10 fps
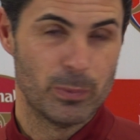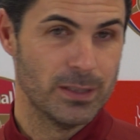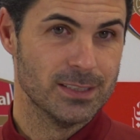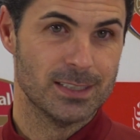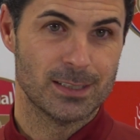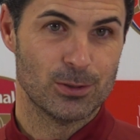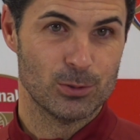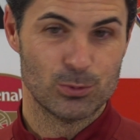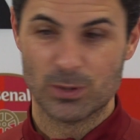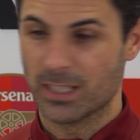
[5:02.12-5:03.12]
please
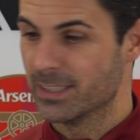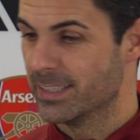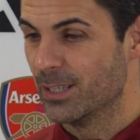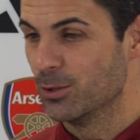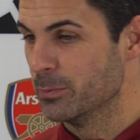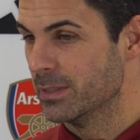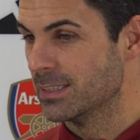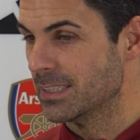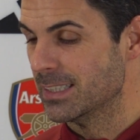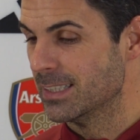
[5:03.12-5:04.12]
go to that stadium
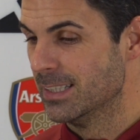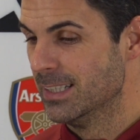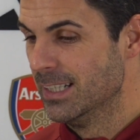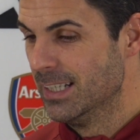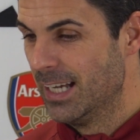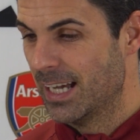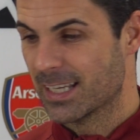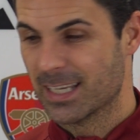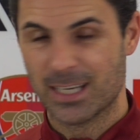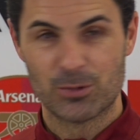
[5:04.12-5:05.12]

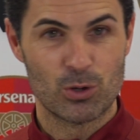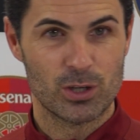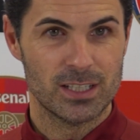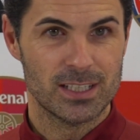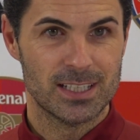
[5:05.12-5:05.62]
and get it rocking,